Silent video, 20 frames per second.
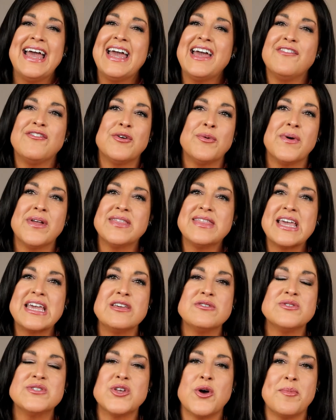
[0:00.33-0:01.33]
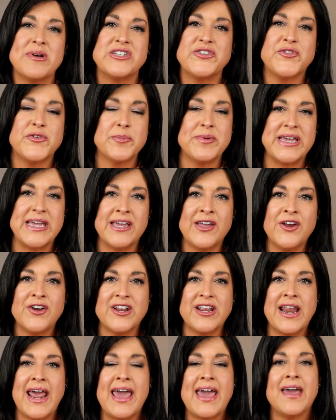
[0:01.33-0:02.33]
Hey everyone, thank you so much for being here
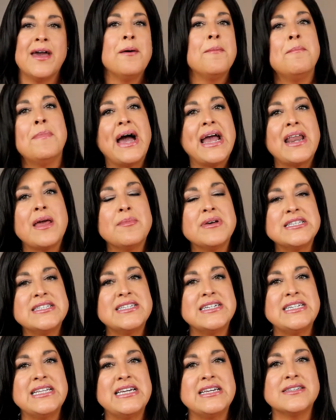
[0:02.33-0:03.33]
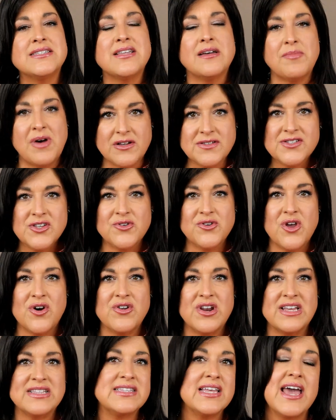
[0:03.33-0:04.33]
today. My name is Denise. I'm also
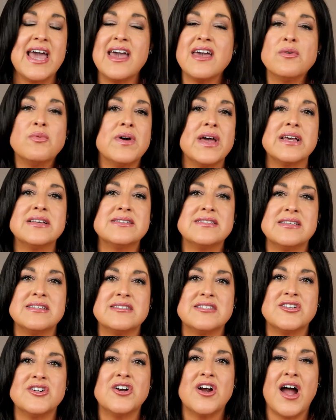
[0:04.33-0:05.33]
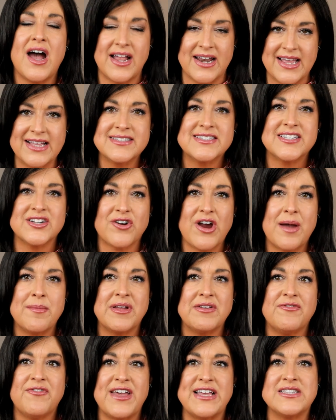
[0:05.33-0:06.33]
known as Hey Wig Sister on Instagram
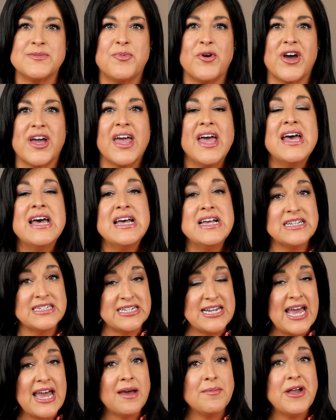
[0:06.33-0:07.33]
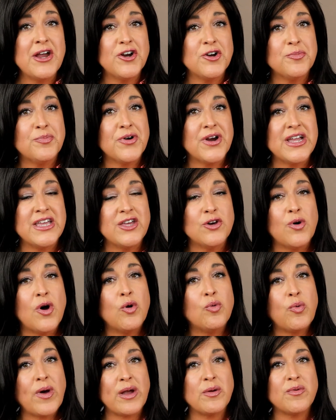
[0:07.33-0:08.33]
and Facebook. Today I'm here to bring you
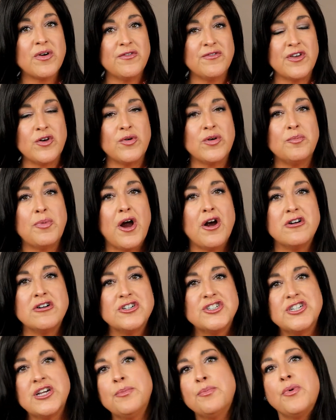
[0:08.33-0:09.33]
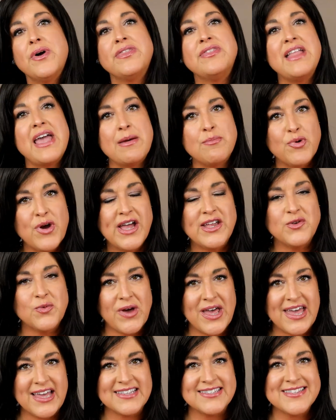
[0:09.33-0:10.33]
a wig review in partnership with Name Brand
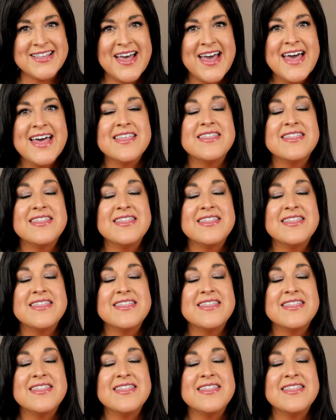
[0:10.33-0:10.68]
Wigs.